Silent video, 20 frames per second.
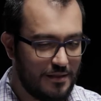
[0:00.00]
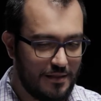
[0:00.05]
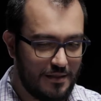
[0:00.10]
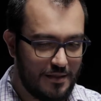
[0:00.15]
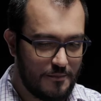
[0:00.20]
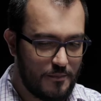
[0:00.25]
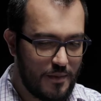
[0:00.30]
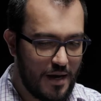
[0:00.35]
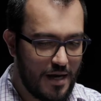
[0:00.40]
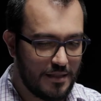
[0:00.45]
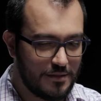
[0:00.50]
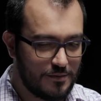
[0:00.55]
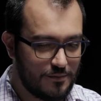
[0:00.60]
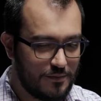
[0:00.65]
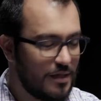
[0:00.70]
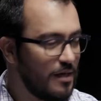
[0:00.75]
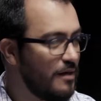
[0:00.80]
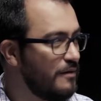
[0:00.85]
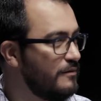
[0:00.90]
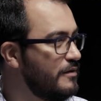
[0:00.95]
In the past,
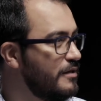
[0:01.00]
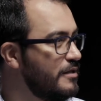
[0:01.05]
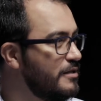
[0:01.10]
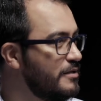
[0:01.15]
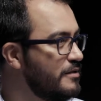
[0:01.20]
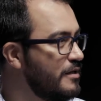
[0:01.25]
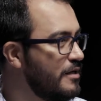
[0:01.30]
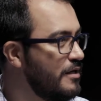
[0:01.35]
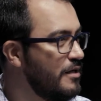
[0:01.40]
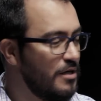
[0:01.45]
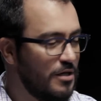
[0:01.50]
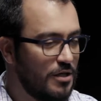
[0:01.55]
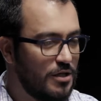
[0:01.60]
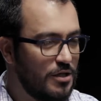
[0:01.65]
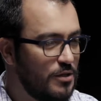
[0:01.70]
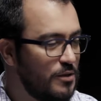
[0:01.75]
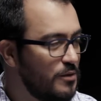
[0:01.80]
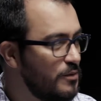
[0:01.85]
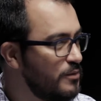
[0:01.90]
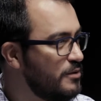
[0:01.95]
we had these
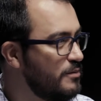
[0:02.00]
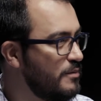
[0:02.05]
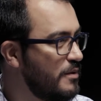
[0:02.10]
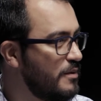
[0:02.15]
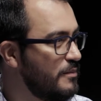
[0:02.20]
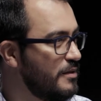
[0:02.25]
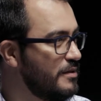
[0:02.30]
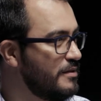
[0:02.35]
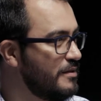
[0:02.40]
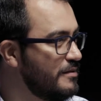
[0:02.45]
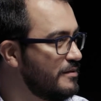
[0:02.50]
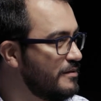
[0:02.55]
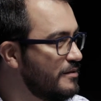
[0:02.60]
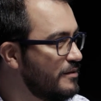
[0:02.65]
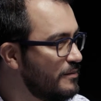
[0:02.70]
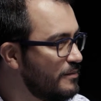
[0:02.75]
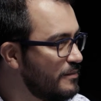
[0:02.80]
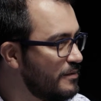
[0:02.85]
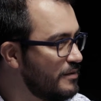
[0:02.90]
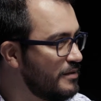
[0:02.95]
huge bare metal
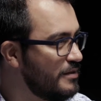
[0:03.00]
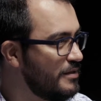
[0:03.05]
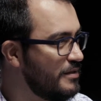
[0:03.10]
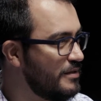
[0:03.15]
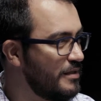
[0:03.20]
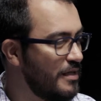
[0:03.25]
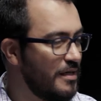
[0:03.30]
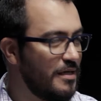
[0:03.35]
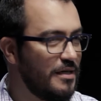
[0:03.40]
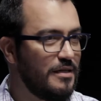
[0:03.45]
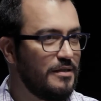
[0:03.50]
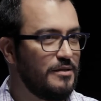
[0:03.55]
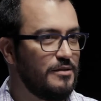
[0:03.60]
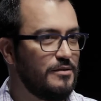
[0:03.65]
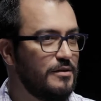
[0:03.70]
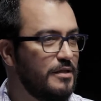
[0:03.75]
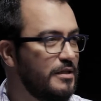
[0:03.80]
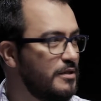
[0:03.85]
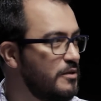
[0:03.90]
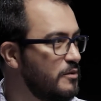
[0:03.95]
servers, and
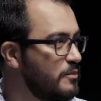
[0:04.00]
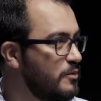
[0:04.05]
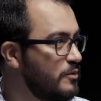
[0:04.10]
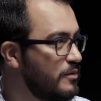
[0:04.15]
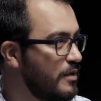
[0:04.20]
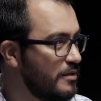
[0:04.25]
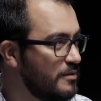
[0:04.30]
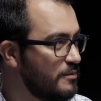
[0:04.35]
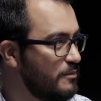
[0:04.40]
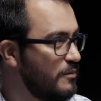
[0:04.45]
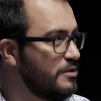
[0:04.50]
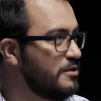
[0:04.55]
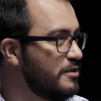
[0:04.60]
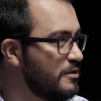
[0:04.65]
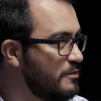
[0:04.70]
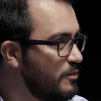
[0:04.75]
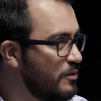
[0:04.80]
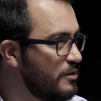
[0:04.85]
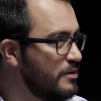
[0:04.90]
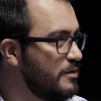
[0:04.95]
you need to put as much
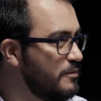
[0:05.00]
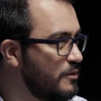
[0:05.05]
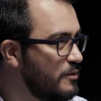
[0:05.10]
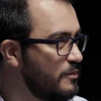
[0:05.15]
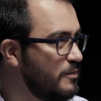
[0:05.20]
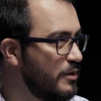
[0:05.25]
as possible